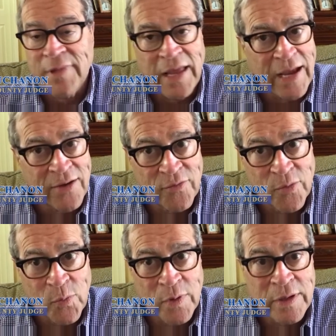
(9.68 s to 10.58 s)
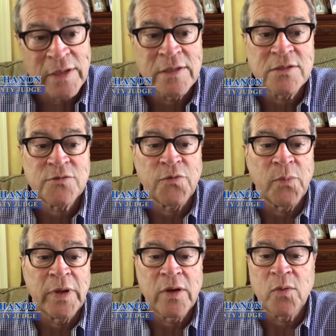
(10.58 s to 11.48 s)
Everyone is
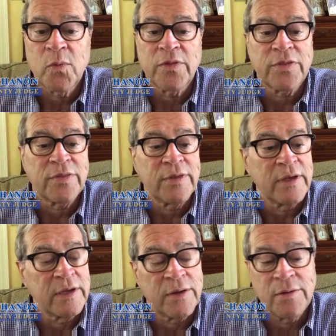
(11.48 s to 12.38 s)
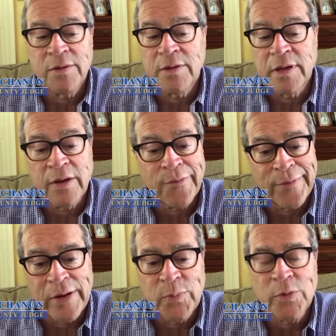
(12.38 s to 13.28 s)
familiar with the
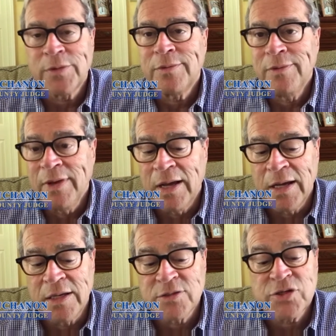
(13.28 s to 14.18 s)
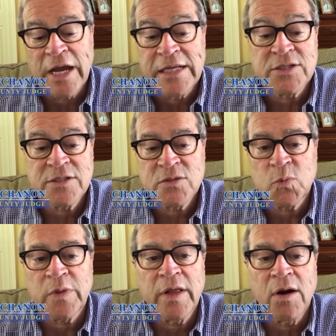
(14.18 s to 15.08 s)
incredible changes
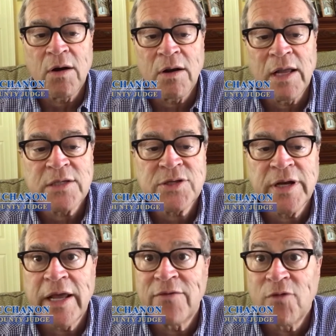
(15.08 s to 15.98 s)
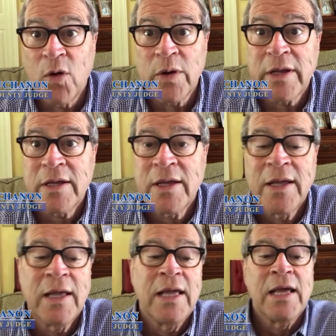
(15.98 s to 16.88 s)
within our Election Day voting.
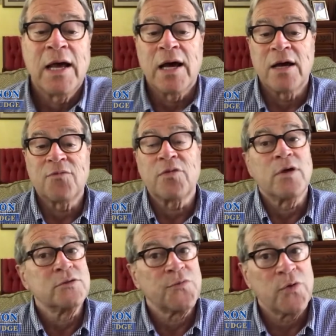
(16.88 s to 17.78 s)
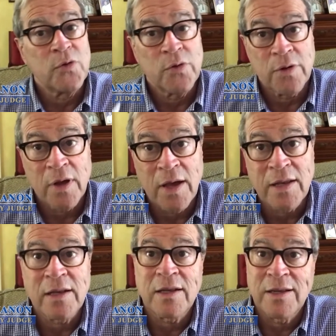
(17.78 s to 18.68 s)
For those of you who are
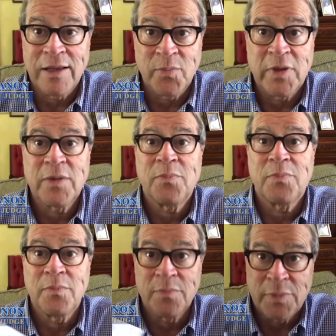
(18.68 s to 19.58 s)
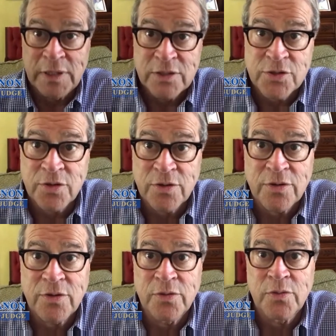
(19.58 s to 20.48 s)
not, let me be sure
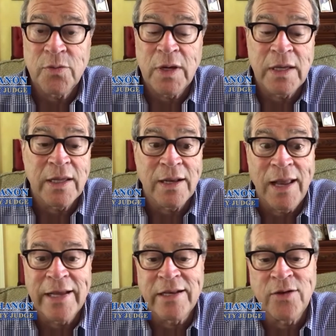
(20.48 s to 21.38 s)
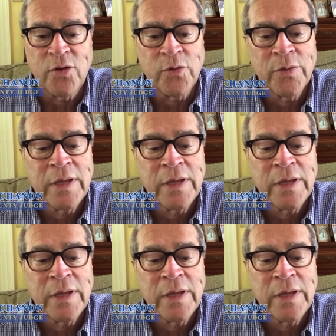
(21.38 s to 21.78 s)
to enlighten you.